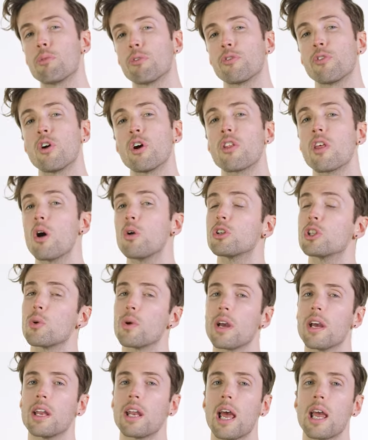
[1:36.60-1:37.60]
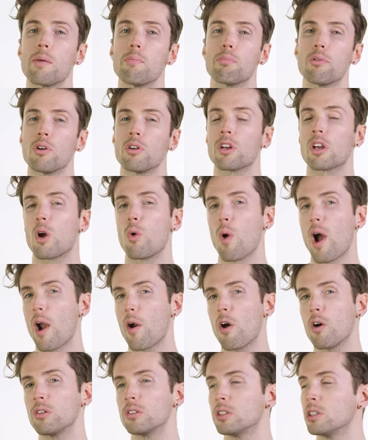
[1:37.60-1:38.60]
prefer though, do it in a burnt
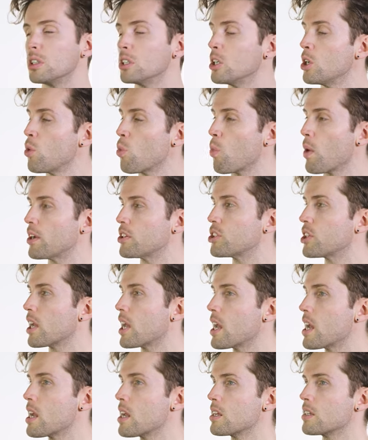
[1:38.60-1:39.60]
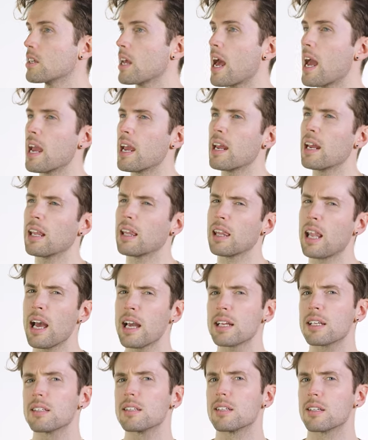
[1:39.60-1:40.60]
cuero, which is a
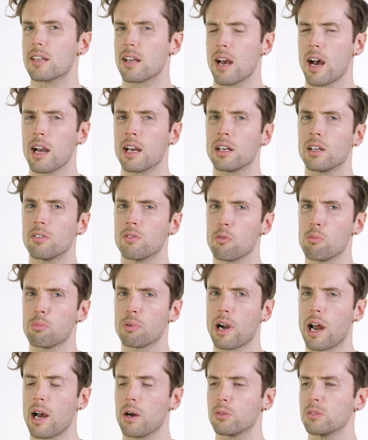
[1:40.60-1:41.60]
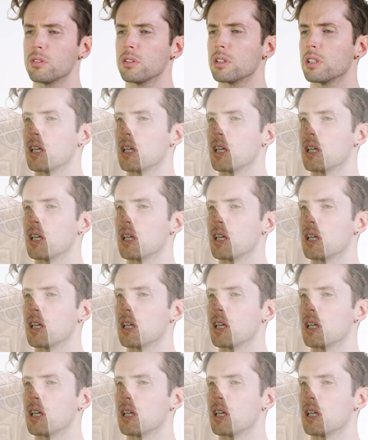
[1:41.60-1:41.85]
light kind of a brown,